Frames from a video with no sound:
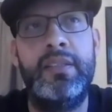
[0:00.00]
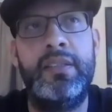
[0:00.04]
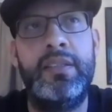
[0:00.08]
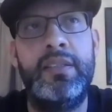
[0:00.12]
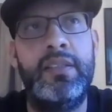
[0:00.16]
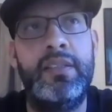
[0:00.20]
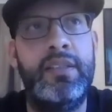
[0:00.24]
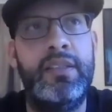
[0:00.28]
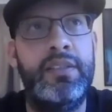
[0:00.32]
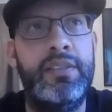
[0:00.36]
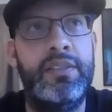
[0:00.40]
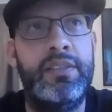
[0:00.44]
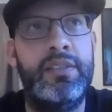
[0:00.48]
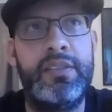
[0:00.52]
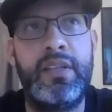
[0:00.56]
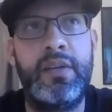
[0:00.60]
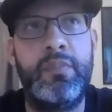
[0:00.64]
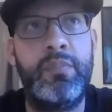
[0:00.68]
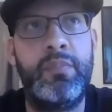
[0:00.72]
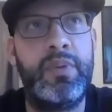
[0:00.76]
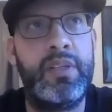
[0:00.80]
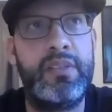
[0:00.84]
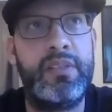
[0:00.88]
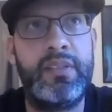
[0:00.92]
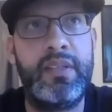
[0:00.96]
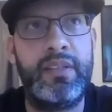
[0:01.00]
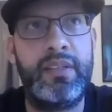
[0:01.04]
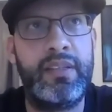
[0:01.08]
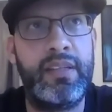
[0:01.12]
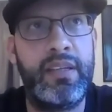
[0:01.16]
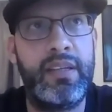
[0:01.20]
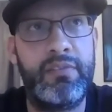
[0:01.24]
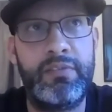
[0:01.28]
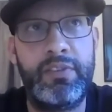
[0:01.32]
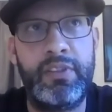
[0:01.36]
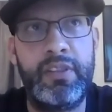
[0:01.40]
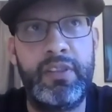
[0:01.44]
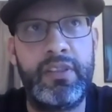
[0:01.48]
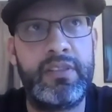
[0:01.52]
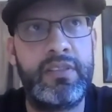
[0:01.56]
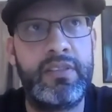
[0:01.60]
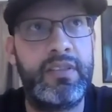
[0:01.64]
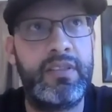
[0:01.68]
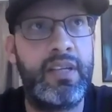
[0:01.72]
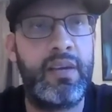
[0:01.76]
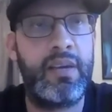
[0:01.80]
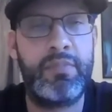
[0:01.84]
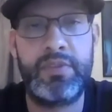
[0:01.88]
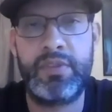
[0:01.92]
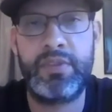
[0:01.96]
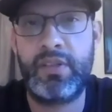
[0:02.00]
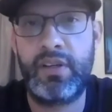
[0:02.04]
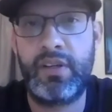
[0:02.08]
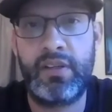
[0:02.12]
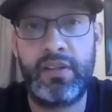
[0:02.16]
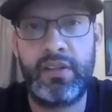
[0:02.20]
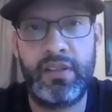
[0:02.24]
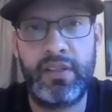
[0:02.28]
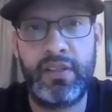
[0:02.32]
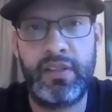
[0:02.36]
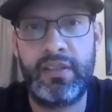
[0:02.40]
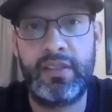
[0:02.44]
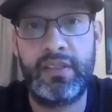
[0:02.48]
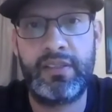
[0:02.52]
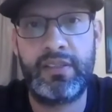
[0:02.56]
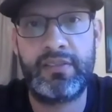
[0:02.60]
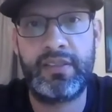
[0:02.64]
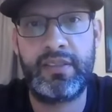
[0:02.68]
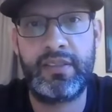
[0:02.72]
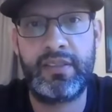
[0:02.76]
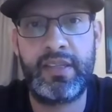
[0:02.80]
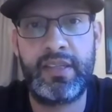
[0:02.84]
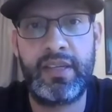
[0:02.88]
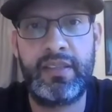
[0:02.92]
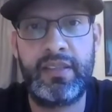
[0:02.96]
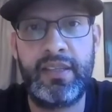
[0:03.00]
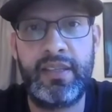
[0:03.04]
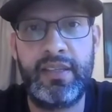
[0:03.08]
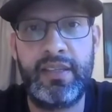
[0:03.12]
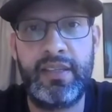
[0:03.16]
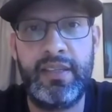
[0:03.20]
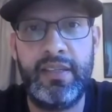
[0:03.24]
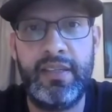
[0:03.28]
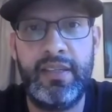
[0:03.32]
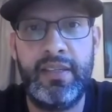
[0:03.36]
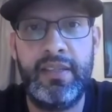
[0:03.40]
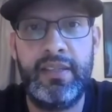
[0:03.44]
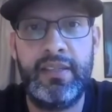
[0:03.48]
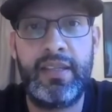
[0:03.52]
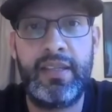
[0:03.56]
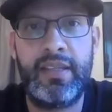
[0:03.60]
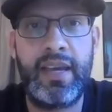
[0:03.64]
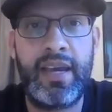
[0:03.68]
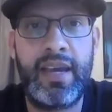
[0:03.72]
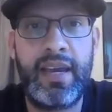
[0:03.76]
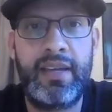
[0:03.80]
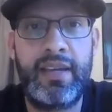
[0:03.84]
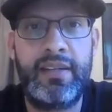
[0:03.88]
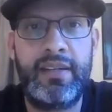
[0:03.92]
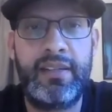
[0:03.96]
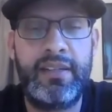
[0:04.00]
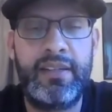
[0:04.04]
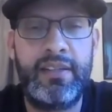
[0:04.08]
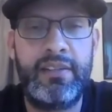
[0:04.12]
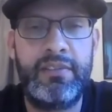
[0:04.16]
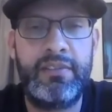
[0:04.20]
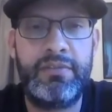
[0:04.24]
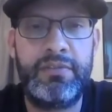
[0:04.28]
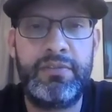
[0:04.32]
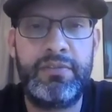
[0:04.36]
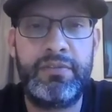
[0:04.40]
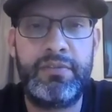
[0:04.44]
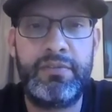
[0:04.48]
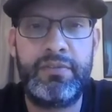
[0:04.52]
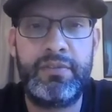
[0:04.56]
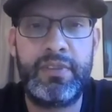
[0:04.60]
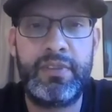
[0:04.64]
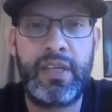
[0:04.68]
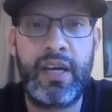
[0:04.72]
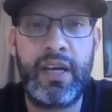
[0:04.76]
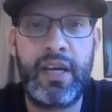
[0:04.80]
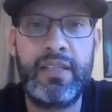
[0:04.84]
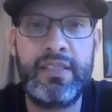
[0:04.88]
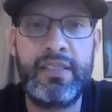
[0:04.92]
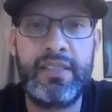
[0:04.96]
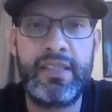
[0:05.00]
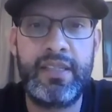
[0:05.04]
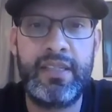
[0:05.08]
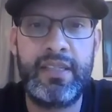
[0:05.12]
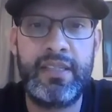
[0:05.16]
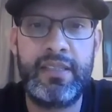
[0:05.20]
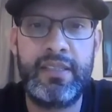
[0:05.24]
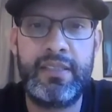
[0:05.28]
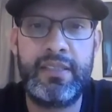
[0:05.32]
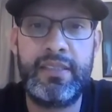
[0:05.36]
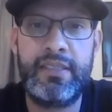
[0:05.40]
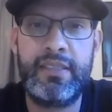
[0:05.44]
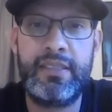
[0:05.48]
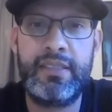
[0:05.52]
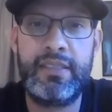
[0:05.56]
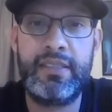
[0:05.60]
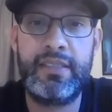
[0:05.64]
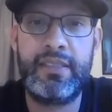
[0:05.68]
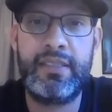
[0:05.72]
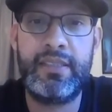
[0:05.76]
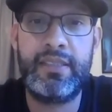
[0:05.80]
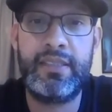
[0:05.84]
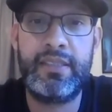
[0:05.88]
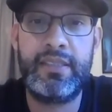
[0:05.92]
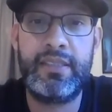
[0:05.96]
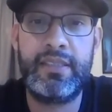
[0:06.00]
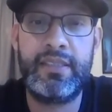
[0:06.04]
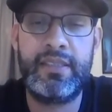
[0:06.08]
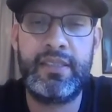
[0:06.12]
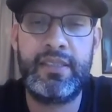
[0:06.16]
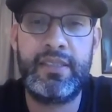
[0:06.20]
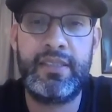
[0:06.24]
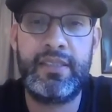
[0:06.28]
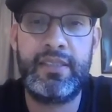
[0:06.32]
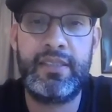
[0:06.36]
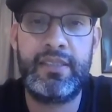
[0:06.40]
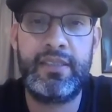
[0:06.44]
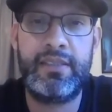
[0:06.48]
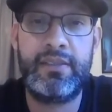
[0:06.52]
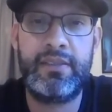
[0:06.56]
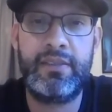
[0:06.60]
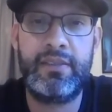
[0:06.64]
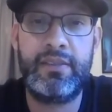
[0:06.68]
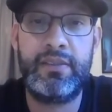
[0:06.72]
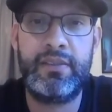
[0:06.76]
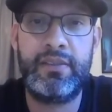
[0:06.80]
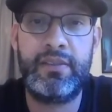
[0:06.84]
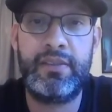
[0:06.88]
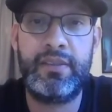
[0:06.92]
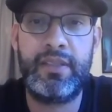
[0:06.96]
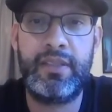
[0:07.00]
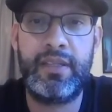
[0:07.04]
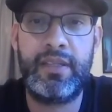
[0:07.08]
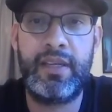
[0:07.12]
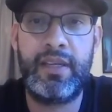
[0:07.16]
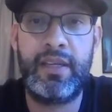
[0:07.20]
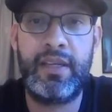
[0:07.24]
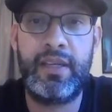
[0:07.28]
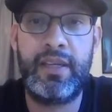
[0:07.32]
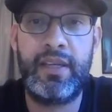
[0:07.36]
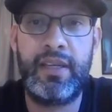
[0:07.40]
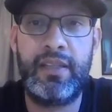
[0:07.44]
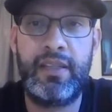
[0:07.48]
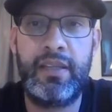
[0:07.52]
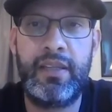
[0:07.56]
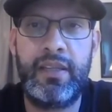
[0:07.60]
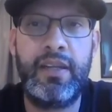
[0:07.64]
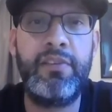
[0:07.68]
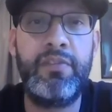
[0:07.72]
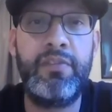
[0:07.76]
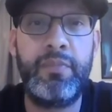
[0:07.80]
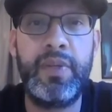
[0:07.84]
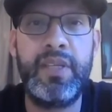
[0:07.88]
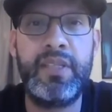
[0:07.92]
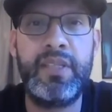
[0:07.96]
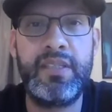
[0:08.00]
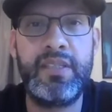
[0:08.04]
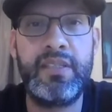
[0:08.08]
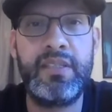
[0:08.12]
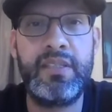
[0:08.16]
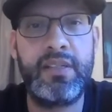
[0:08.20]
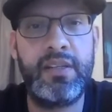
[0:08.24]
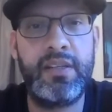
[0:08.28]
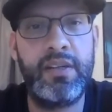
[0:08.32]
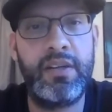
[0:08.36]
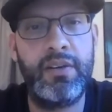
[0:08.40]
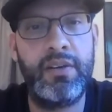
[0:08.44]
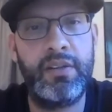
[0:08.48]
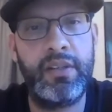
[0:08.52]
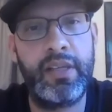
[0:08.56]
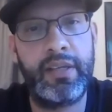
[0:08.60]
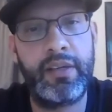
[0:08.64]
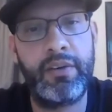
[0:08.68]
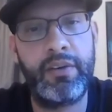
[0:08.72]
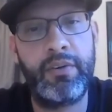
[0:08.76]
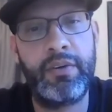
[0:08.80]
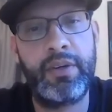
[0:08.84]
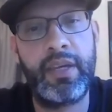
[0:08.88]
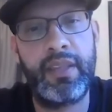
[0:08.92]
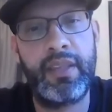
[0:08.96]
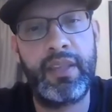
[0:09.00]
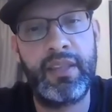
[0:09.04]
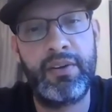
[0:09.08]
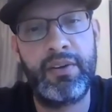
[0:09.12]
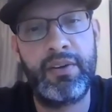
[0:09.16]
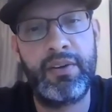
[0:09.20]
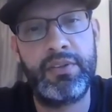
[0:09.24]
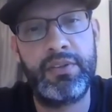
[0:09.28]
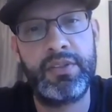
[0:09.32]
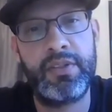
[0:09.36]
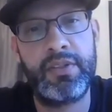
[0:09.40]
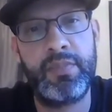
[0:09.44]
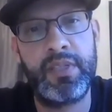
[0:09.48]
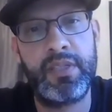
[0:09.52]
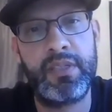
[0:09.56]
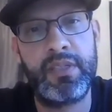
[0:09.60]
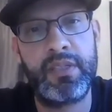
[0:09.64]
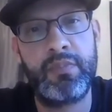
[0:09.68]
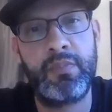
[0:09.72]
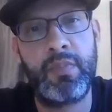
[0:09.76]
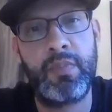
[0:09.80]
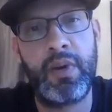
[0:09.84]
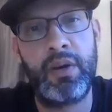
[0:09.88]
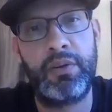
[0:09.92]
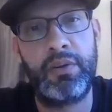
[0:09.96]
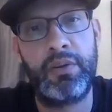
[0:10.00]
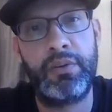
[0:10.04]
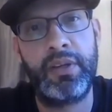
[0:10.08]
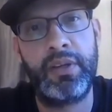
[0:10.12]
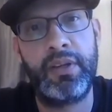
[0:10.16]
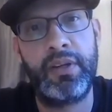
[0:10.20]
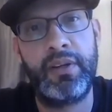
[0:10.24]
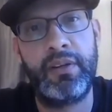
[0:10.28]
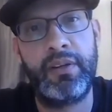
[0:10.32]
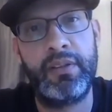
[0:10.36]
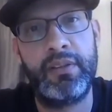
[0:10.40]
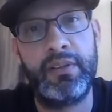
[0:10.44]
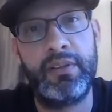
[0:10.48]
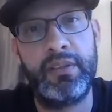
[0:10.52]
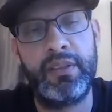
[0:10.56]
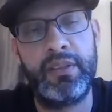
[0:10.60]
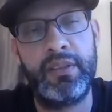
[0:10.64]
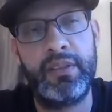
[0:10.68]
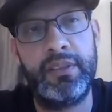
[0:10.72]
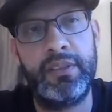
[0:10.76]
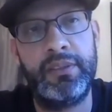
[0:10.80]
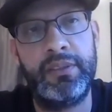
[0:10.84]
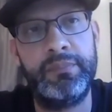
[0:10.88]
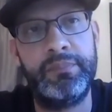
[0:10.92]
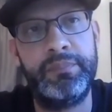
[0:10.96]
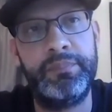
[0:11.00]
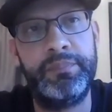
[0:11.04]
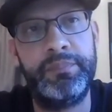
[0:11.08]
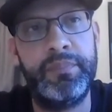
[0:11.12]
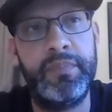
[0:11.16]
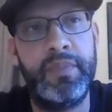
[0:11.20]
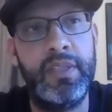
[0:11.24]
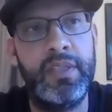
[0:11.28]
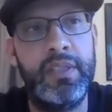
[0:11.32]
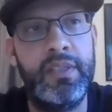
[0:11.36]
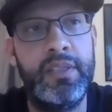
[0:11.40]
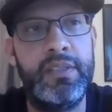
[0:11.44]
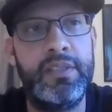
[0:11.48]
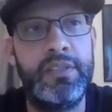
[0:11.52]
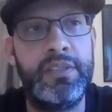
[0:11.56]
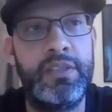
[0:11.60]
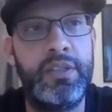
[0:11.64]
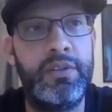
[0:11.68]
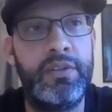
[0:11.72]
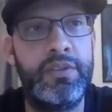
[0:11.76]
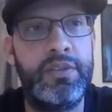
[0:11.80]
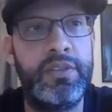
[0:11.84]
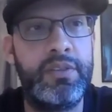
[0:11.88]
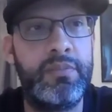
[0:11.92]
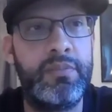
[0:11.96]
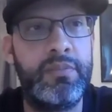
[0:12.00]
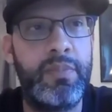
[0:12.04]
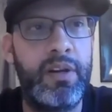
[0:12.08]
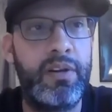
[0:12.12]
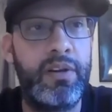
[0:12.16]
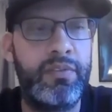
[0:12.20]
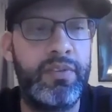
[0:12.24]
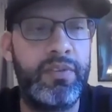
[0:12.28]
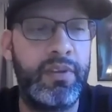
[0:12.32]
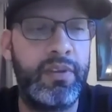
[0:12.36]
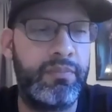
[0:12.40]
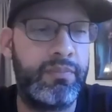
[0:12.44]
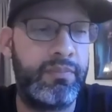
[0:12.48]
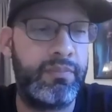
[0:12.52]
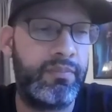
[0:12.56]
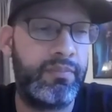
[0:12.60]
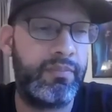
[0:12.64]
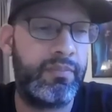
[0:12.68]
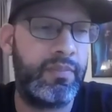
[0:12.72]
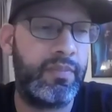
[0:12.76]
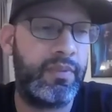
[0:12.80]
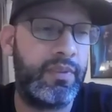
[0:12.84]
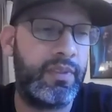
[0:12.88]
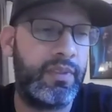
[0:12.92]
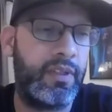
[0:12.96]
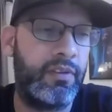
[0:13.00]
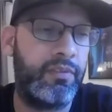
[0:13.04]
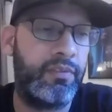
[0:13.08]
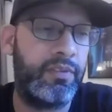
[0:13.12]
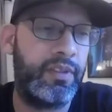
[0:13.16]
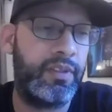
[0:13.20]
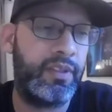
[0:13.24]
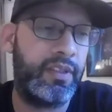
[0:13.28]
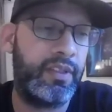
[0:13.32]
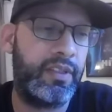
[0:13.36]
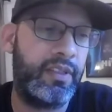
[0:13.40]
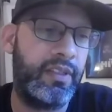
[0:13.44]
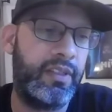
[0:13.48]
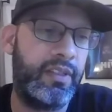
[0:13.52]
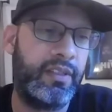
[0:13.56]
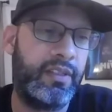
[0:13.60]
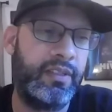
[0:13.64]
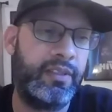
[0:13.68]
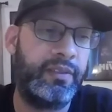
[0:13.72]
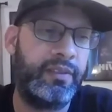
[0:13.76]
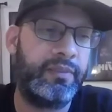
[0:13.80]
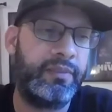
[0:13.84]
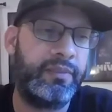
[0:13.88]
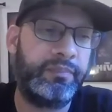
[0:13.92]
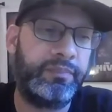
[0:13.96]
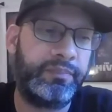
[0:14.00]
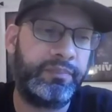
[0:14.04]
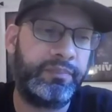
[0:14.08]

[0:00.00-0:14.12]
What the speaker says: there's companies like Netflix and Amazon and things like that. They had enough content that and enough business to know, like, okay, there's a business model there. So it's a matter of the